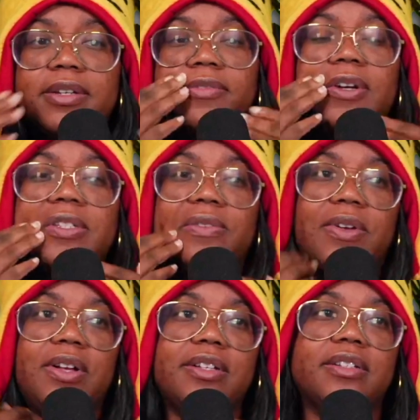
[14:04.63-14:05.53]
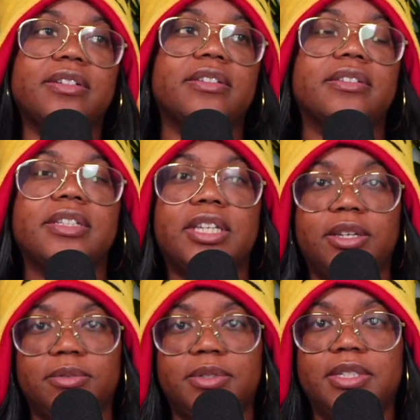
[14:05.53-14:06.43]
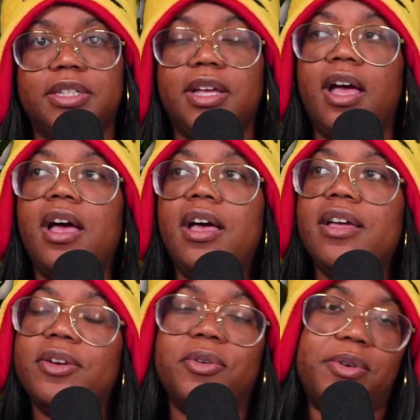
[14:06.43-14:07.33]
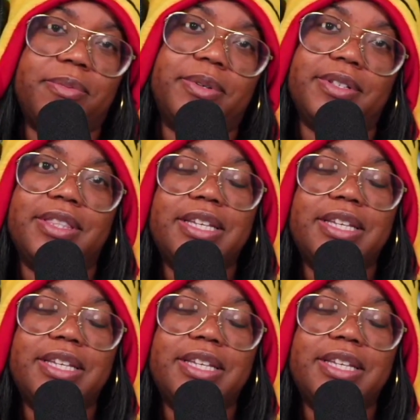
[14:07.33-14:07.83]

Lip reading: First of all, cute. Adorable.